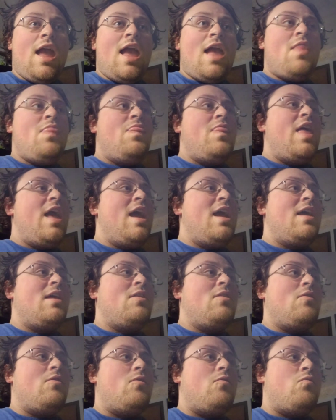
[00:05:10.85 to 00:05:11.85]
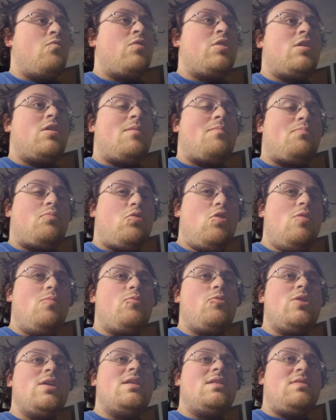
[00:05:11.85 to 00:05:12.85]
And then when an
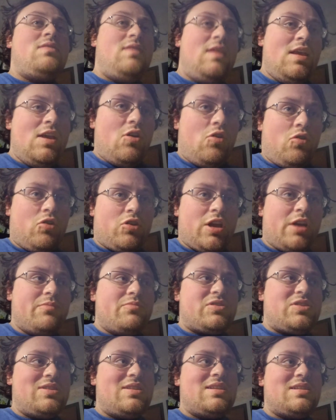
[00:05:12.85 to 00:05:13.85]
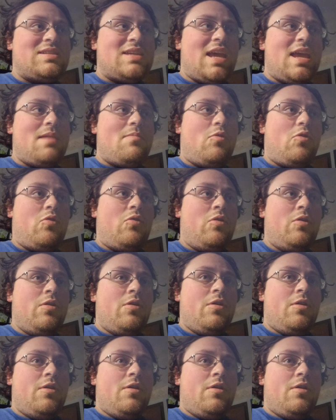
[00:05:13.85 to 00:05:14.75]
appropriate deal comes to the table